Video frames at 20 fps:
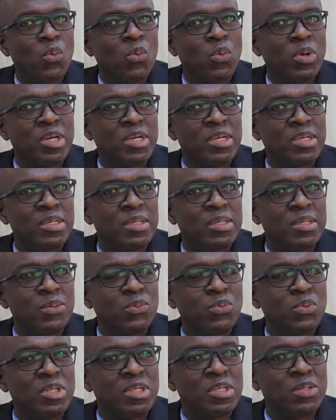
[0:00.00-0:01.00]

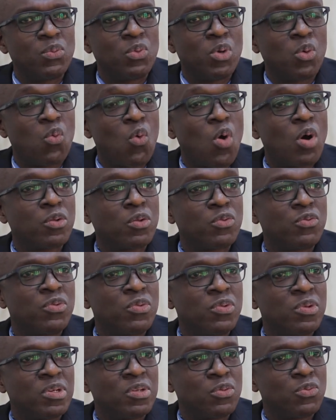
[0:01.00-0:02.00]
we
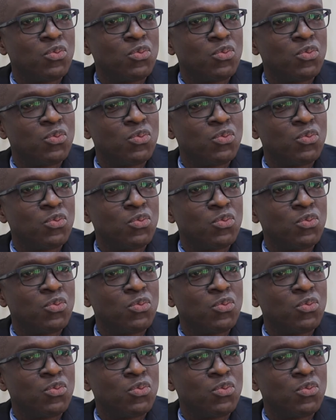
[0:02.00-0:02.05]
worked